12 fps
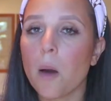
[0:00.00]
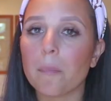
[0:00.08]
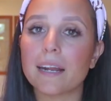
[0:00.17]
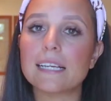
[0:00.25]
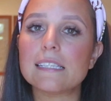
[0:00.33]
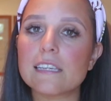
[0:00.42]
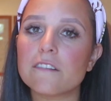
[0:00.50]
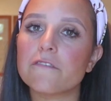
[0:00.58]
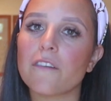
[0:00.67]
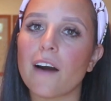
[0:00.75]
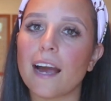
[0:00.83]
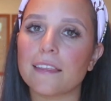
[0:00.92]
But I did
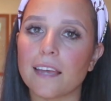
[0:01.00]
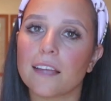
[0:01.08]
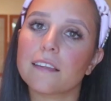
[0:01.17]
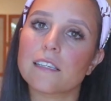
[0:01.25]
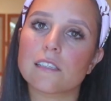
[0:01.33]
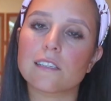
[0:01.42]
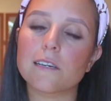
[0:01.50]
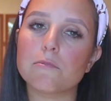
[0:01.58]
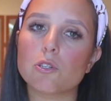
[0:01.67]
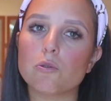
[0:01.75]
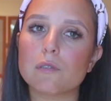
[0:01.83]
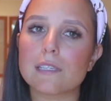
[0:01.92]
find that these sleep
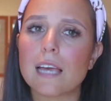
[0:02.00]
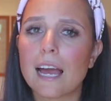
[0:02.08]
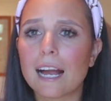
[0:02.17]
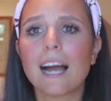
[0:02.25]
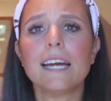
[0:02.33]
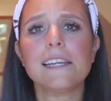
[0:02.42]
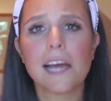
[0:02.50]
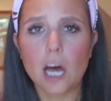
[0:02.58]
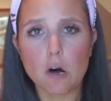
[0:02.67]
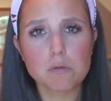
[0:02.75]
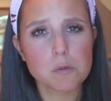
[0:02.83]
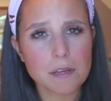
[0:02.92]
suits kind of
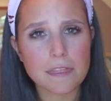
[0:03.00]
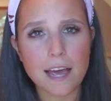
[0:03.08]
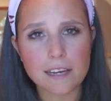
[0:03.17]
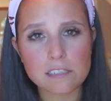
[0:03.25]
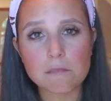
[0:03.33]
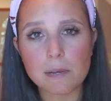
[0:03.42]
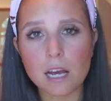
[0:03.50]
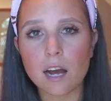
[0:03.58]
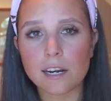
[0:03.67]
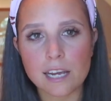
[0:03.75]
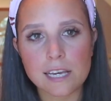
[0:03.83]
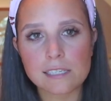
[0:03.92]
helped with that, to be
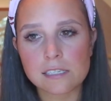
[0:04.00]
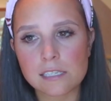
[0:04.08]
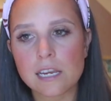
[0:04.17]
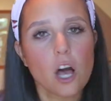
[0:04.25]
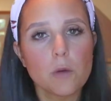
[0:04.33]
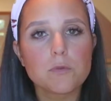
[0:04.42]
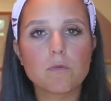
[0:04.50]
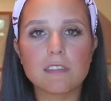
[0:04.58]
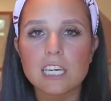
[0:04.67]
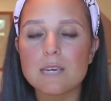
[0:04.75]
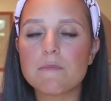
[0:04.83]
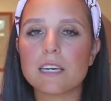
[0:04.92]
honest. Helped with
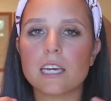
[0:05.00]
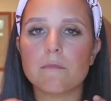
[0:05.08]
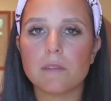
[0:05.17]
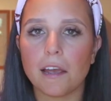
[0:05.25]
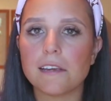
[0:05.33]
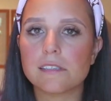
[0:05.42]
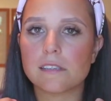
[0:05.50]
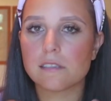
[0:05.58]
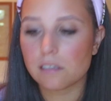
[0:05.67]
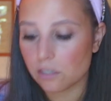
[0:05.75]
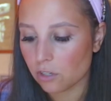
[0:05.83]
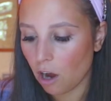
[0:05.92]
keeping him nice and
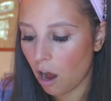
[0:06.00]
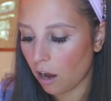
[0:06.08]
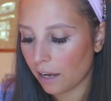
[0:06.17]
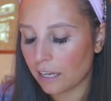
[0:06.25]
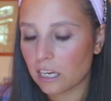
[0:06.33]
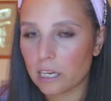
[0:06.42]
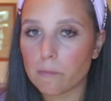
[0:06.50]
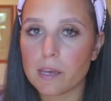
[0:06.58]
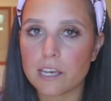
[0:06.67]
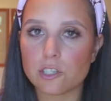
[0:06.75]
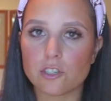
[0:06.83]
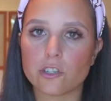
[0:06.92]
snug and
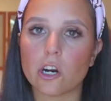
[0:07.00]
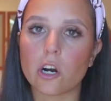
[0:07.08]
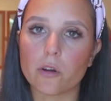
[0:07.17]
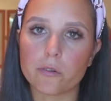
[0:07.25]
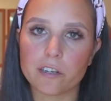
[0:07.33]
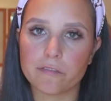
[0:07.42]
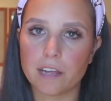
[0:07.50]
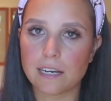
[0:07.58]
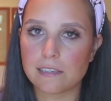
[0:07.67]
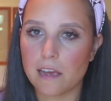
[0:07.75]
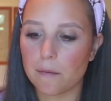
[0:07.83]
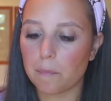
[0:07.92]
keeping his startle
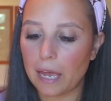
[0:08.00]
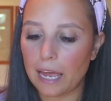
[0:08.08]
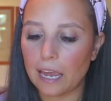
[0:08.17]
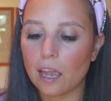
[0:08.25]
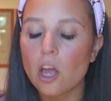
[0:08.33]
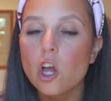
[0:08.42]
reflex at bay.